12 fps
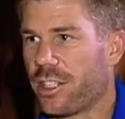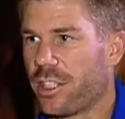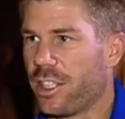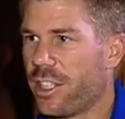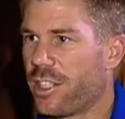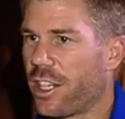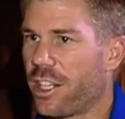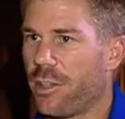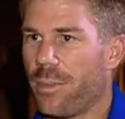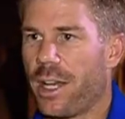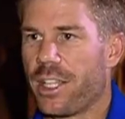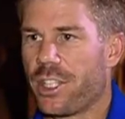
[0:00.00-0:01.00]
is, and he's done an
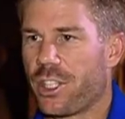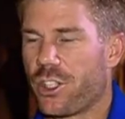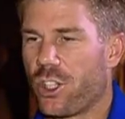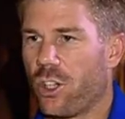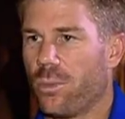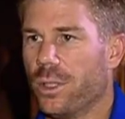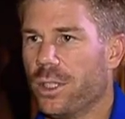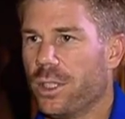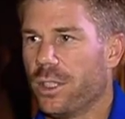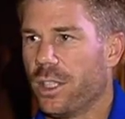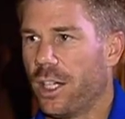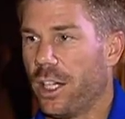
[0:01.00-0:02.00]
amazing job.
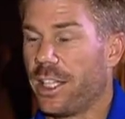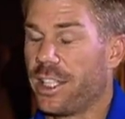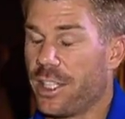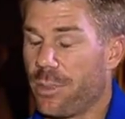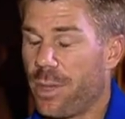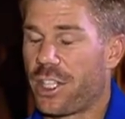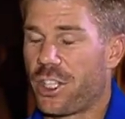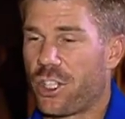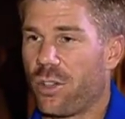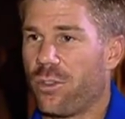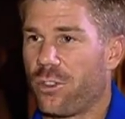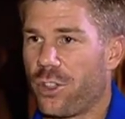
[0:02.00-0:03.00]
He did an amazing
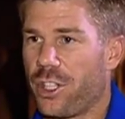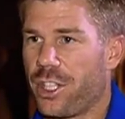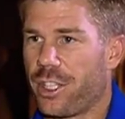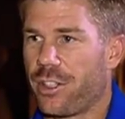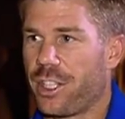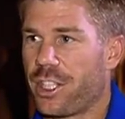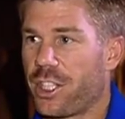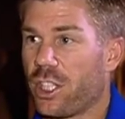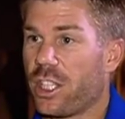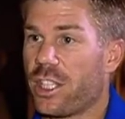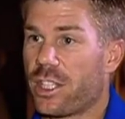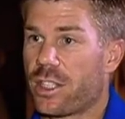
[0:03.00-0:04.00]
job for India, and he
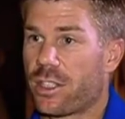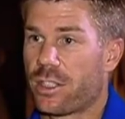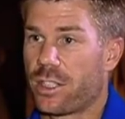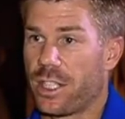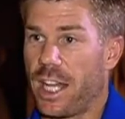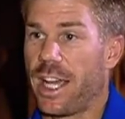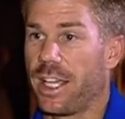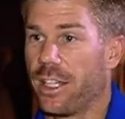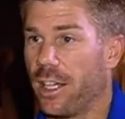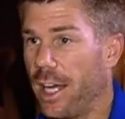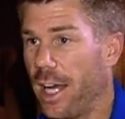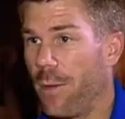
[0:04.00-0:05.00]
still is today
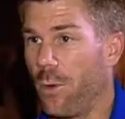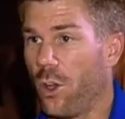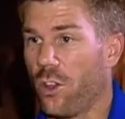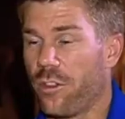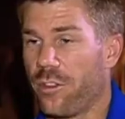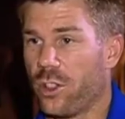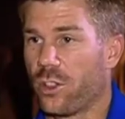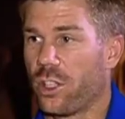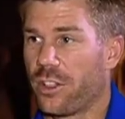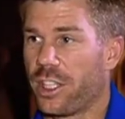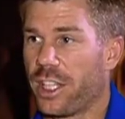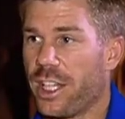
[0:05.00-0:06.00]
on the field.
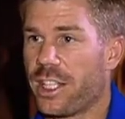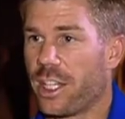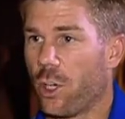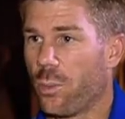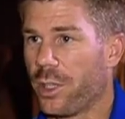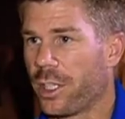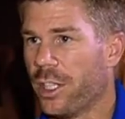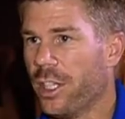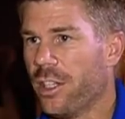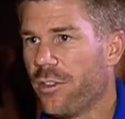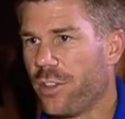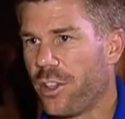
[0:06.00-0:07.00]
And I think he's helping
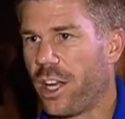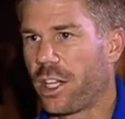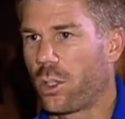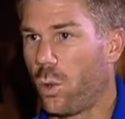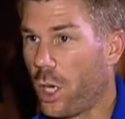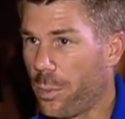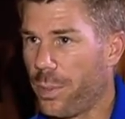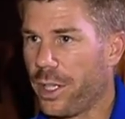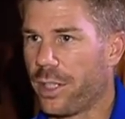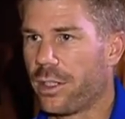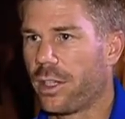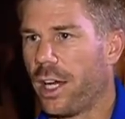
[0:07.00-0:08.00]
Virat quite a
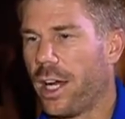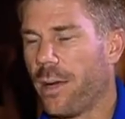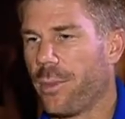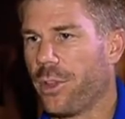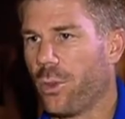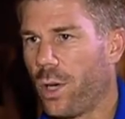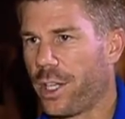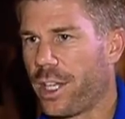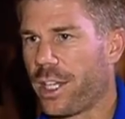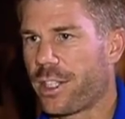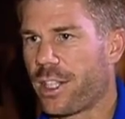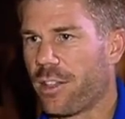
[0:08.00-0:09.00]
bit in the
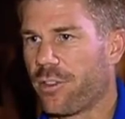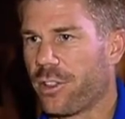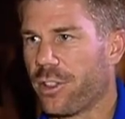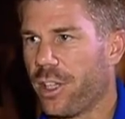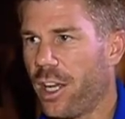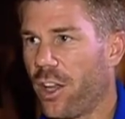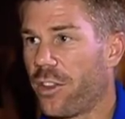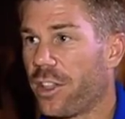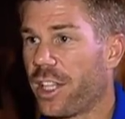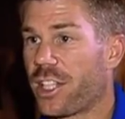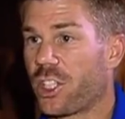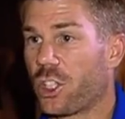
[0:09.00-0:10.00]
one-day stuff, and I
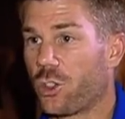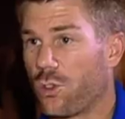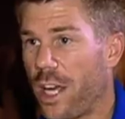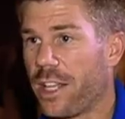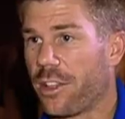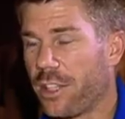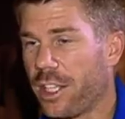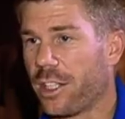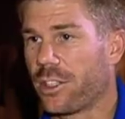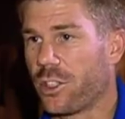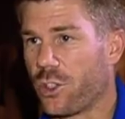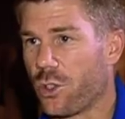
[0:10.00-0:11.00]
think that's a great
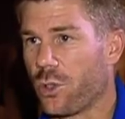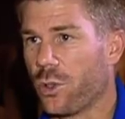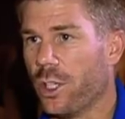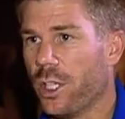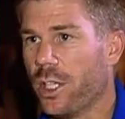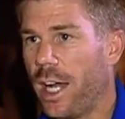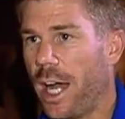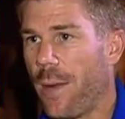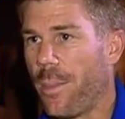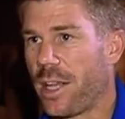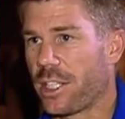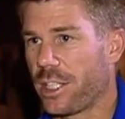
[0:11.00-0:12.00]
thing to do
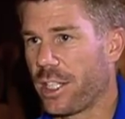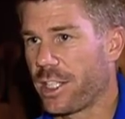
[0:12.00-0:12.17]
as